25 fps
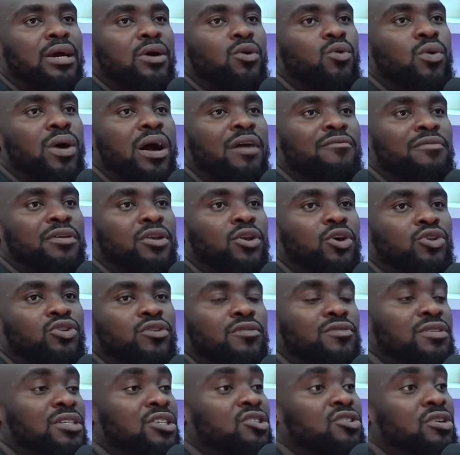who have a lot
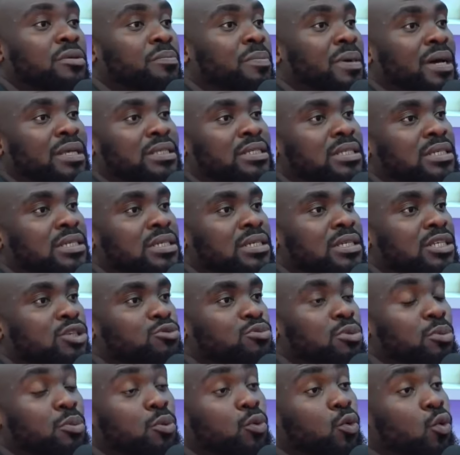of discrepancies,
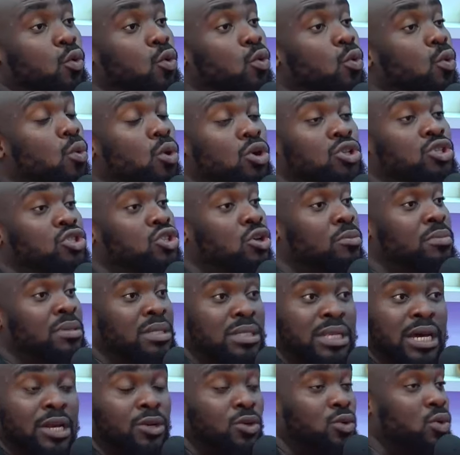people who want
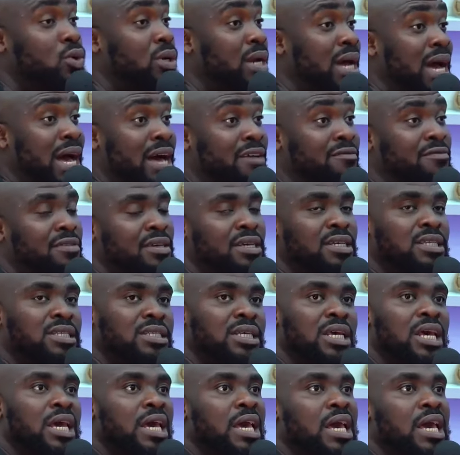something that don't have it.